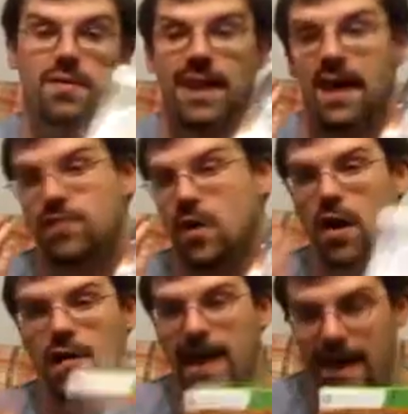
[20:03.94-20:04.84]
that after
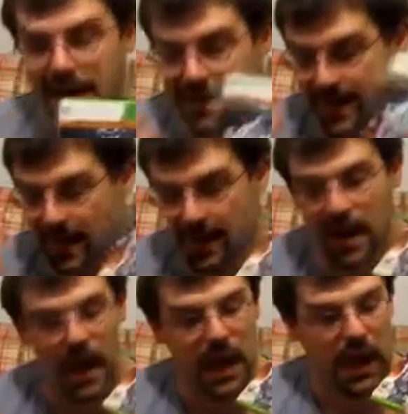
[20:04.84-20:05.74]
all that got done,
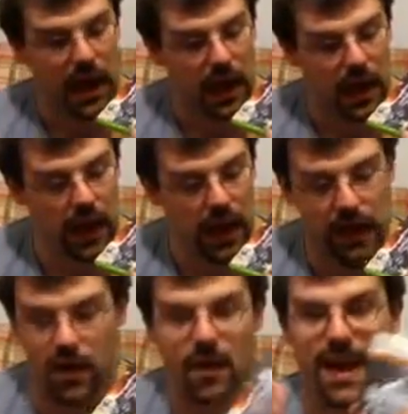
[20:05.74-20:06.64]

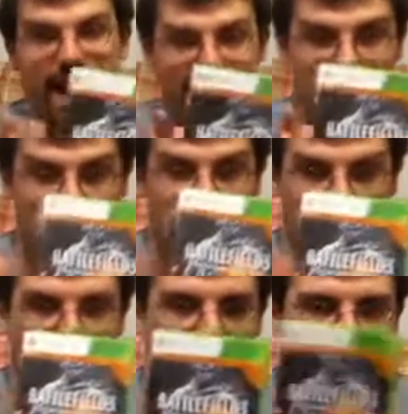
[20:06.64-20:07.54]
you know, it actually
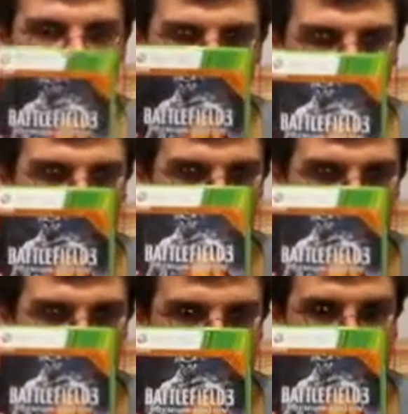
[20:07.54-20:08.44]
looks like a
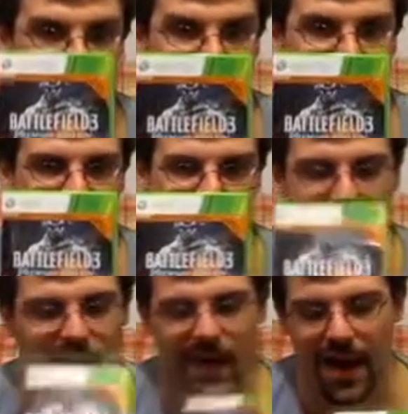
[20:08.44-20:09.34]
good game
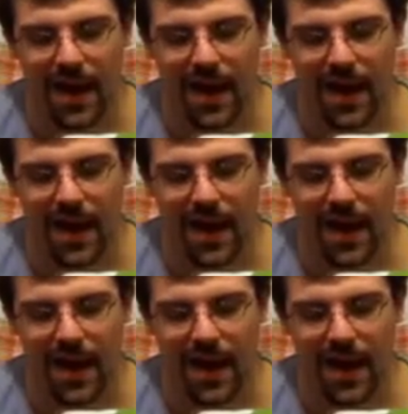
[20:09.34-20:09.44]
now.